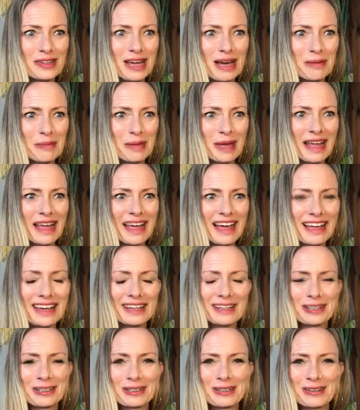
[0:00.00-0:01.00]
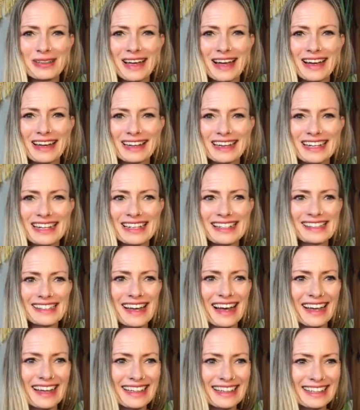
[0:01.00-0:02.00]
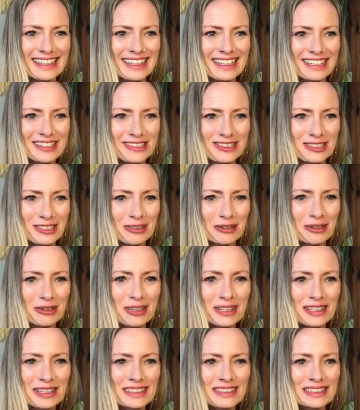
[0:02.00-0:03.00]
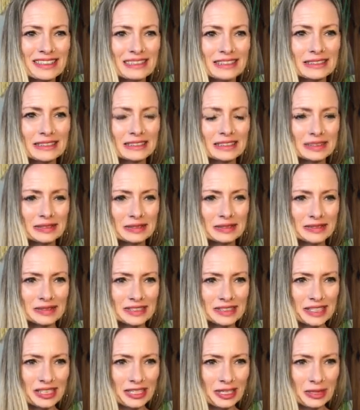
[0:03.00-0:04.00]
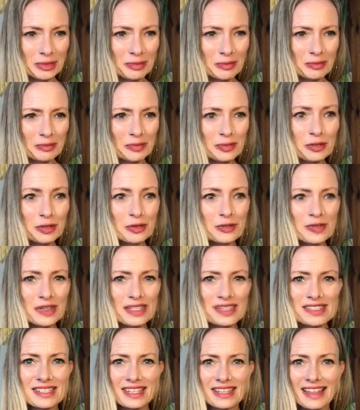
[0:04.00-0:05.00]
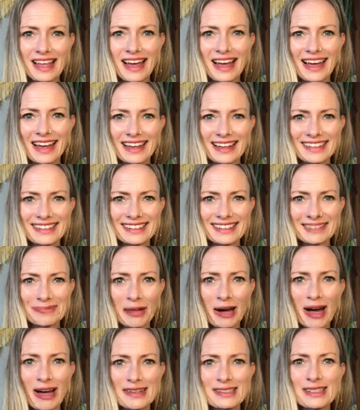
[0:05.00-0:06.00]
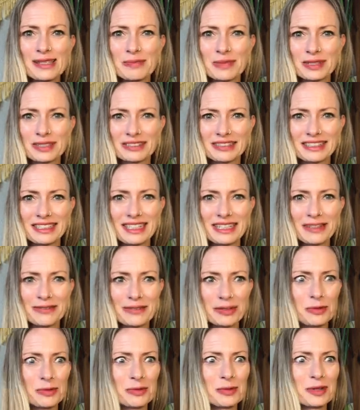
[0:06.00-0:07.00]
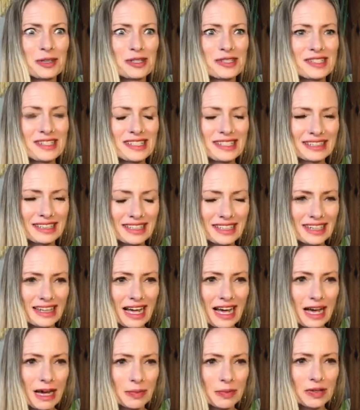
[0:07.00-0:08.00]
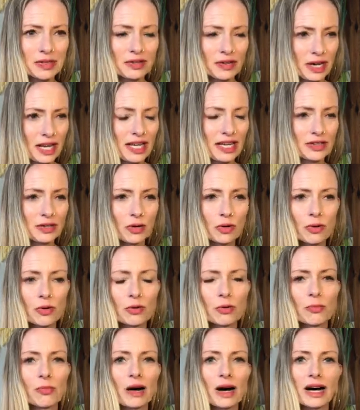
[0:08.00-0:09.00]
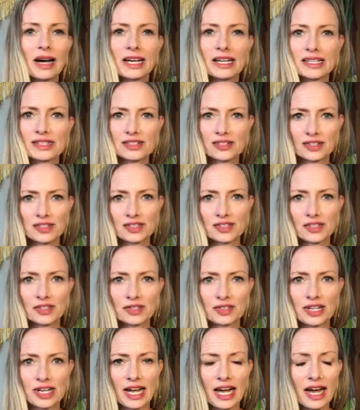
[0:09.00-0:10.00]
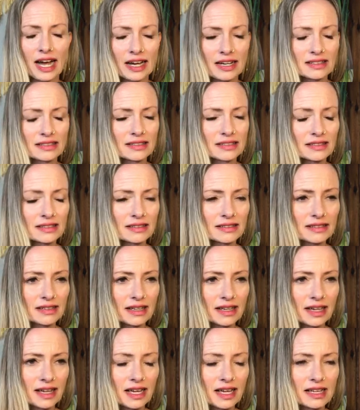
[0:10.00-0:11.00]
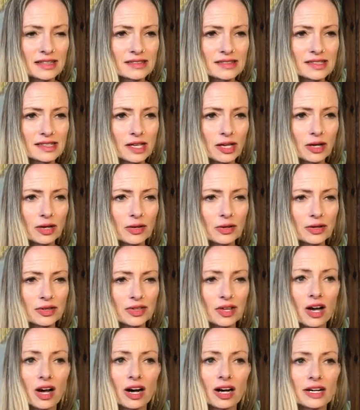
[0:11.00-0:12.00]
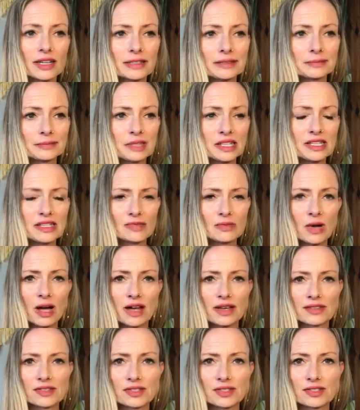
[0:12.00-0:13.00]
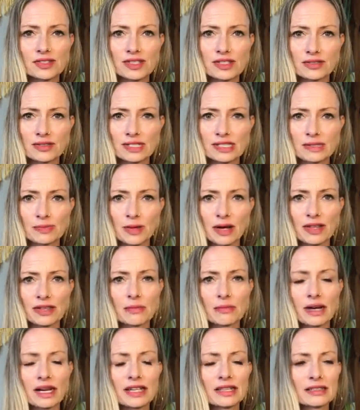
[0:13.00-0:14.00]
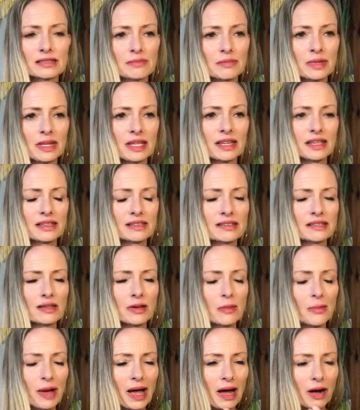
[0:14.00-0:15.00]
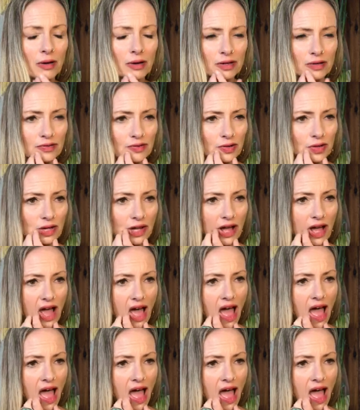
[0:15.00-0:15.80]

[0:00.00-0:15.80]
that panic or that anxiety as you know, move into that possibility of the worst thing that could happen, right? The whole body starts to react. And so, and the heart as well starts to respond. The mind is so powerful.